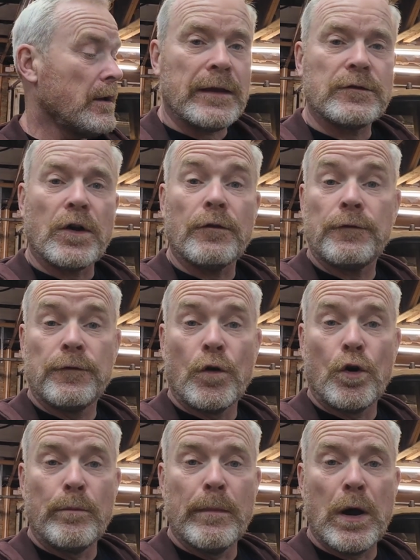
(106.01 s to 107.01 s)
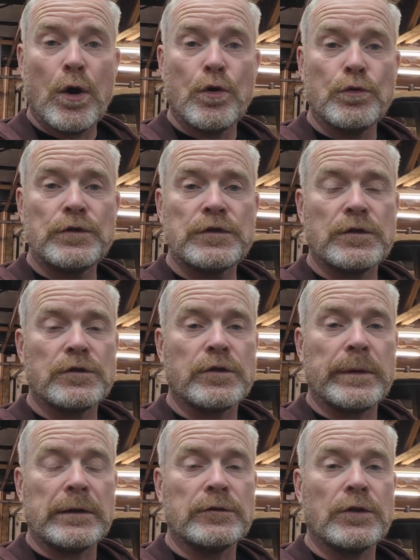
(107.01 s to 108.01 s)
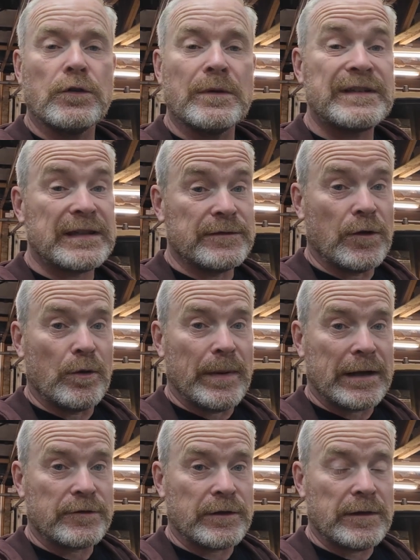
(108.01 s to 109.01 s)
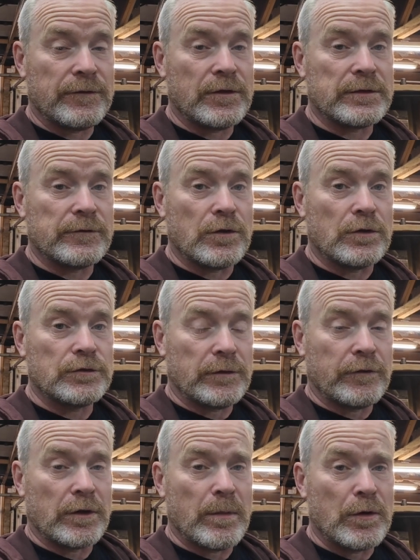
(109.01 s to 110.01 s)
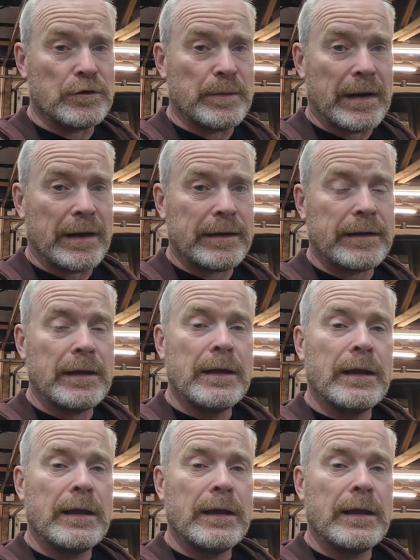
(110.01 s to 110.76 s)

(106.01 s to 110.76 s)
It's got 4 modes, so it'll do a 6-volt battery first of all, so if you've got a motorbike.